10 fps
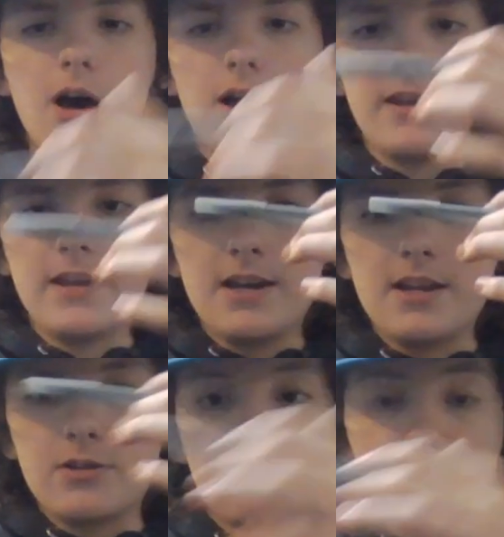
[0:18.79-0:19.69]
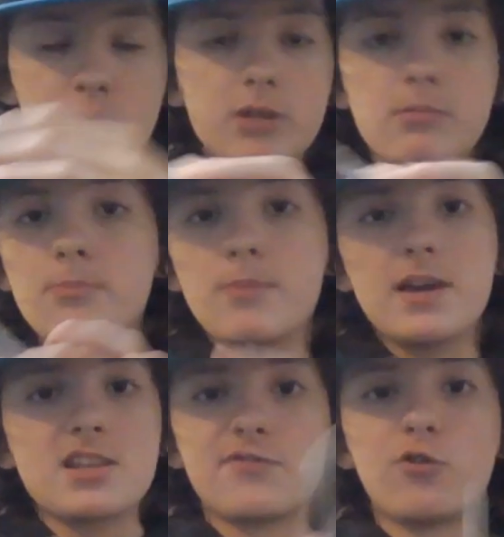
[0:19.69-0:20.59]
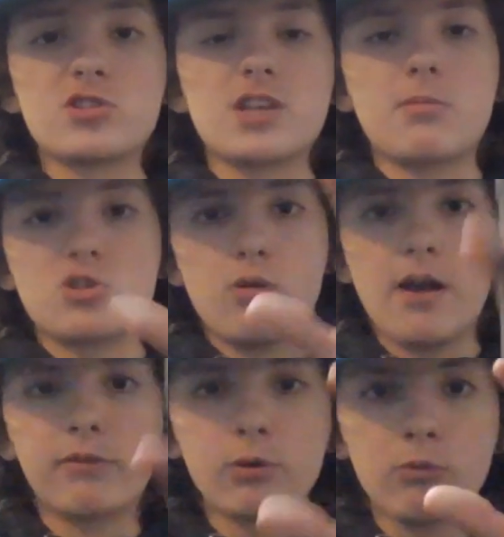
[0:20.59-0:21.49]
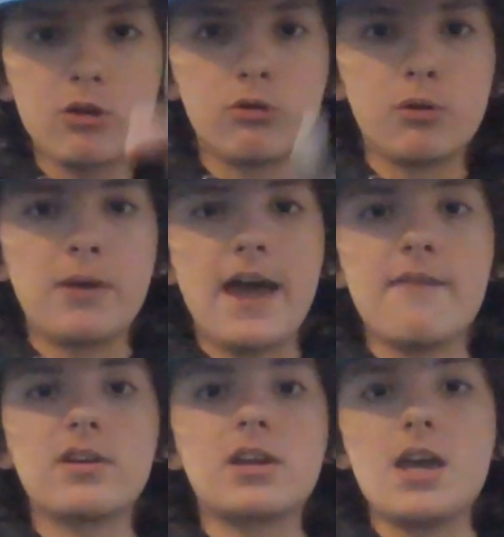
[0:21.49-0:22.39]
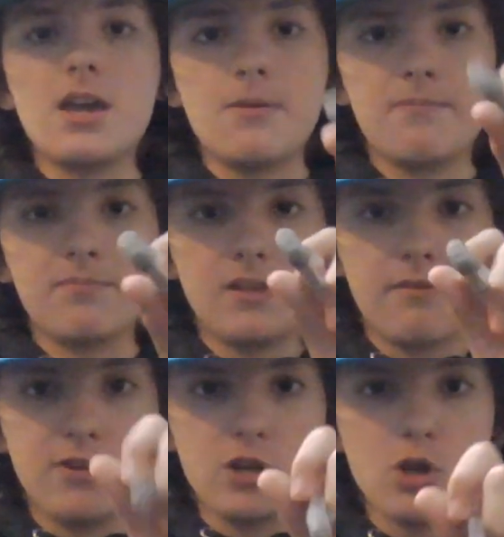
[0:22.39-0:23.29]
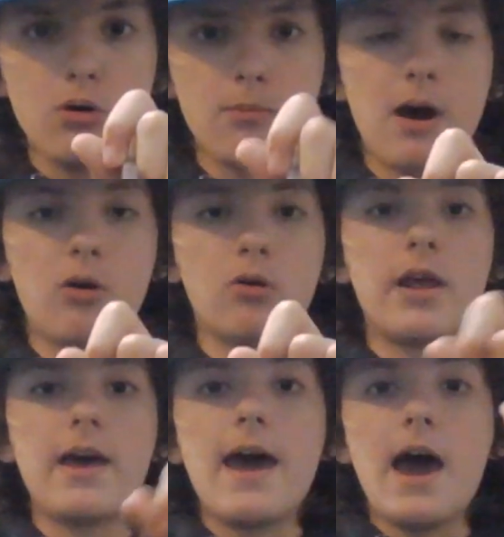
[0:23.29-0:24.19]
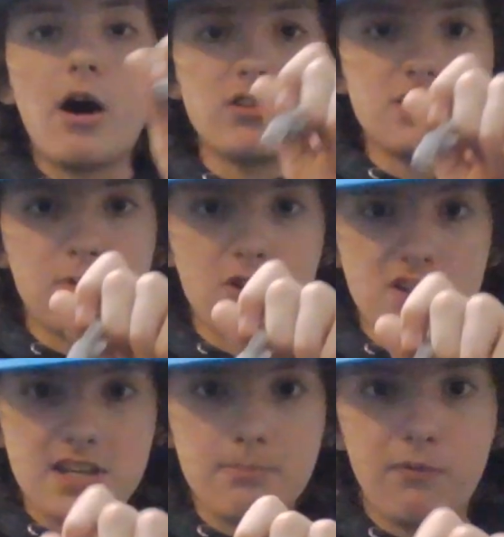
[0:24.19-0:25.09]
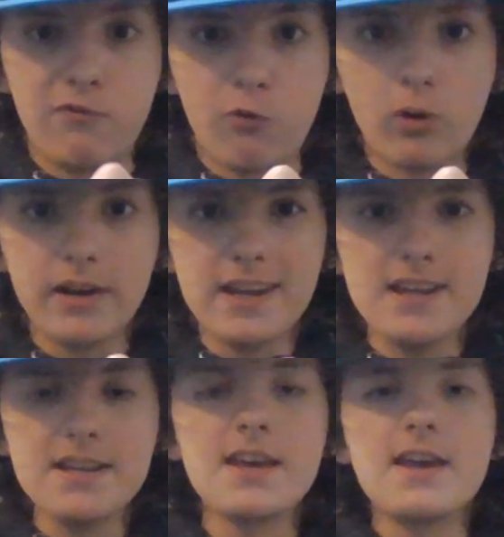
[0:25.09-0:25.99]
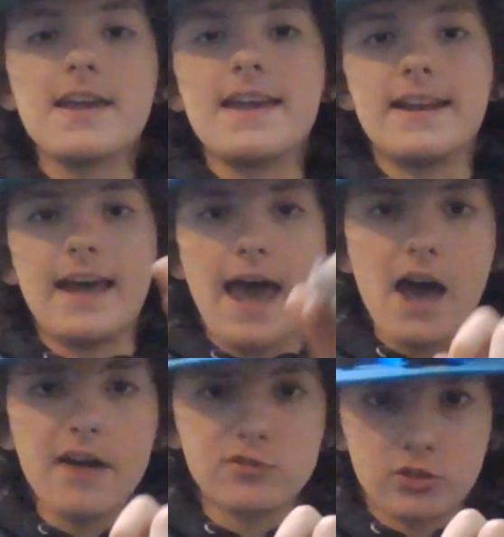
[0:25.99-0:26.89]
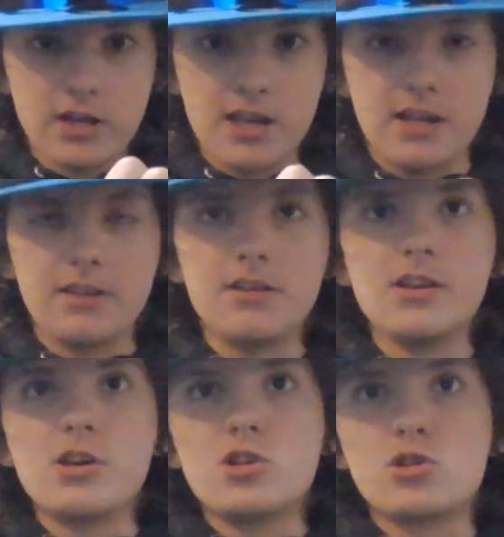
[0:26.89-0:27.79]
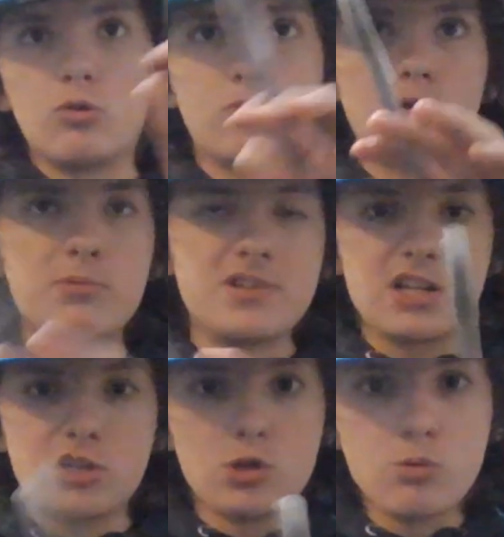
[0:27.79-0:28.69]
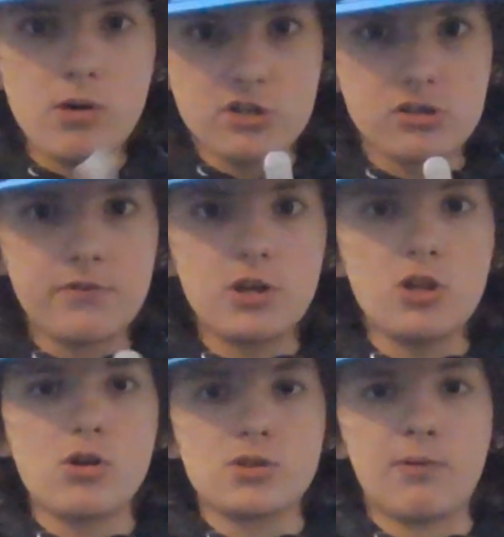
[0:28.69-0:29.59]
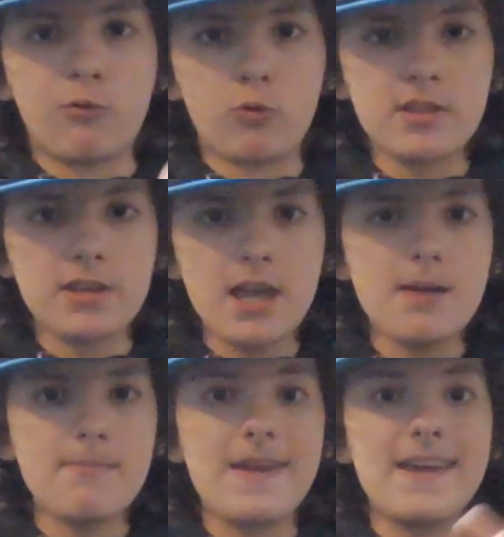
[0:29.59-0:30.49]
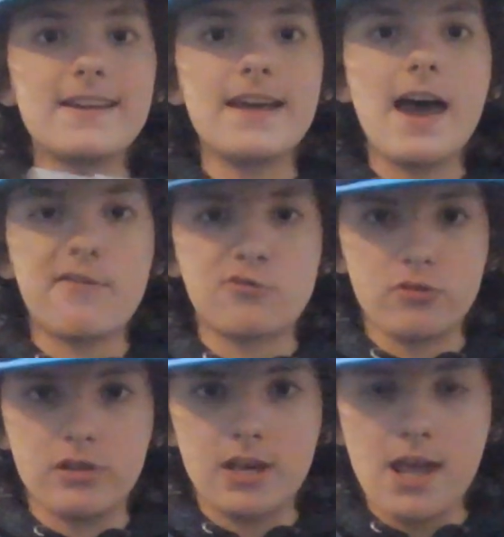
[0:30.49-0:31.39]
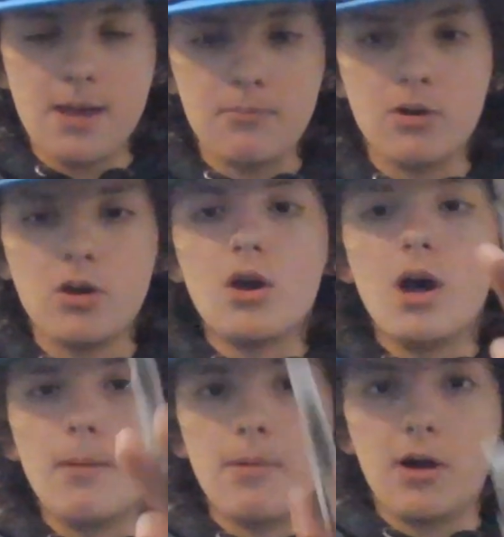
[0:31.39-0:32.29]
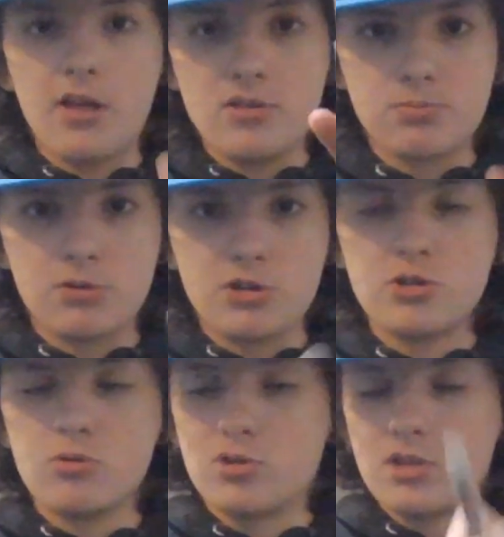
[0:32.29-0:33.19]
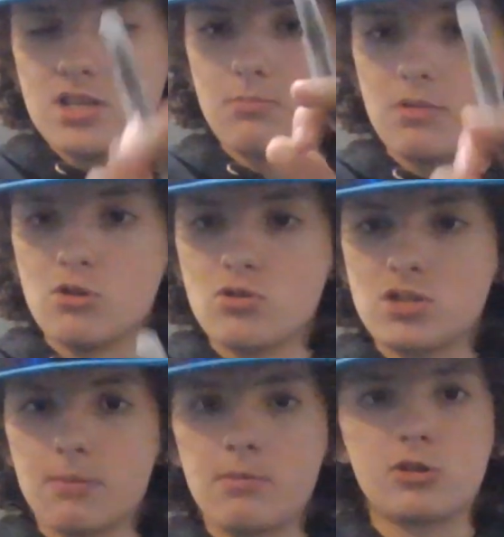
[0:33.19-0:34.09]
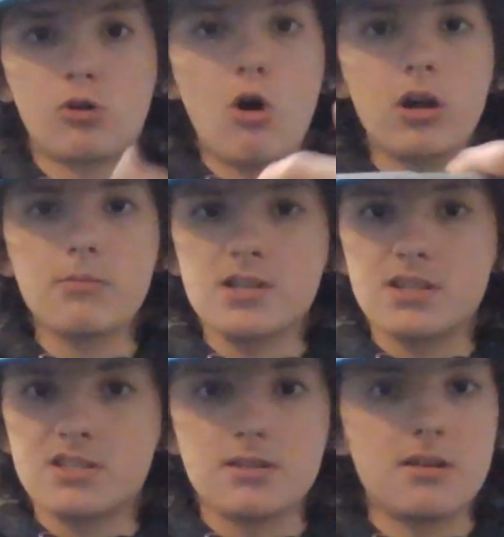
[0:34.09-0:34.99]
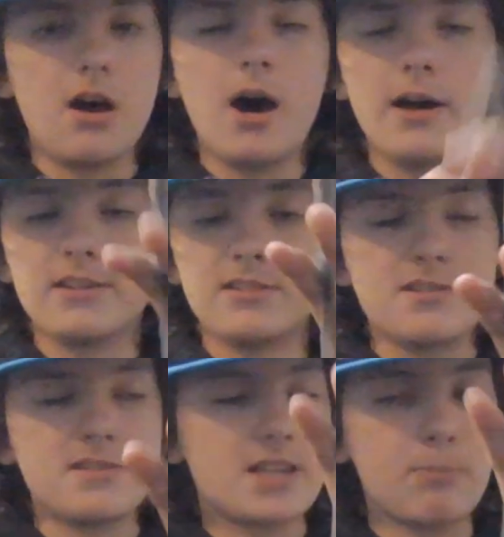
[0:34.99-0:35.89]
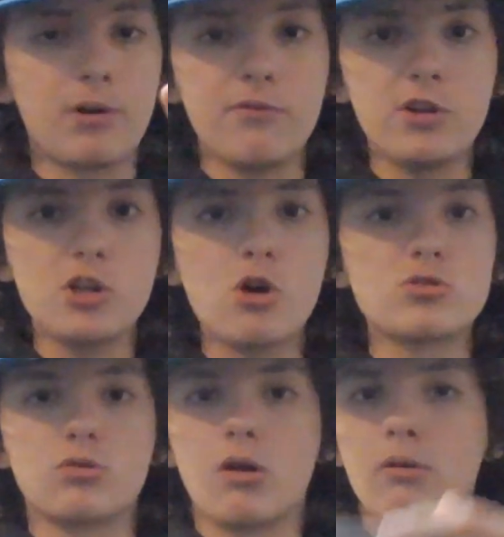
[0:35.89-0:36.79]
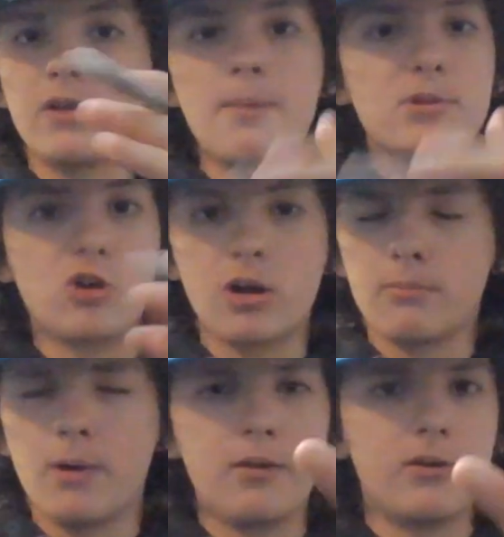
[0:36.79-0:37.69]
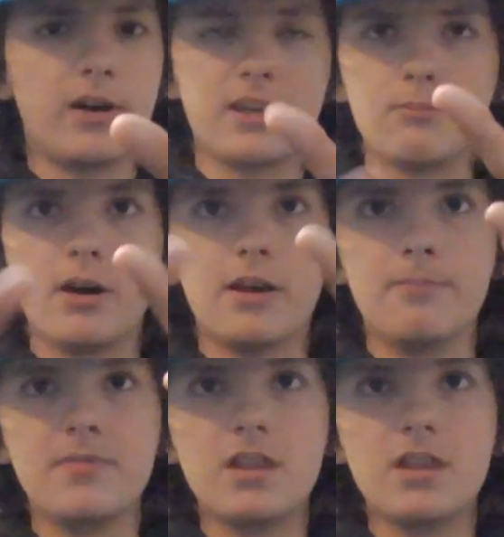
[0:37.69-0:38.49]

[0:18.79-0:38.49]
and we're going to be making this full segment, so every week we'll be having a video about how these players did beforehand and afterhand. So you'll be seeing 2 extra videos before the game and after the game about how these players do. So this is going to be the new segment. They're all going to be separate videos, so I will not be talking about like in my